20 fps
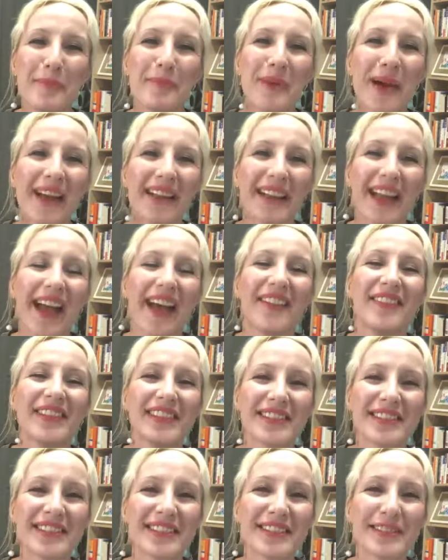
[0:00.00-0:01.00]
but
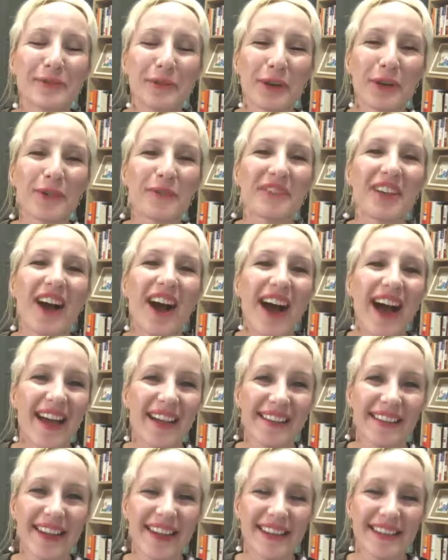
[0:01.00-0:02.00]
this is sort of the
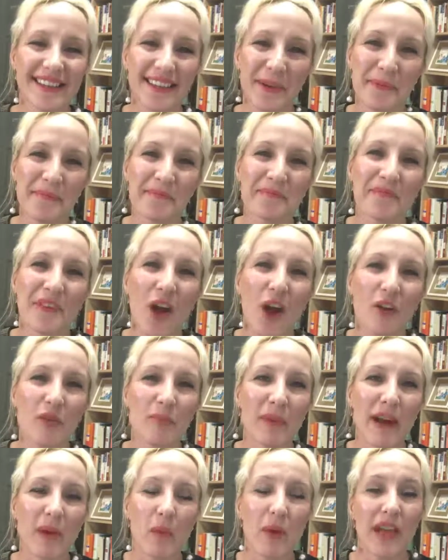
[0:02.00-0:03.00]
highlight of
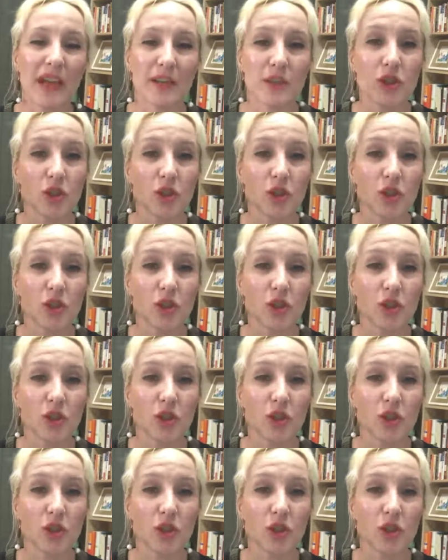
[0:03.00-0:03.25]
my week.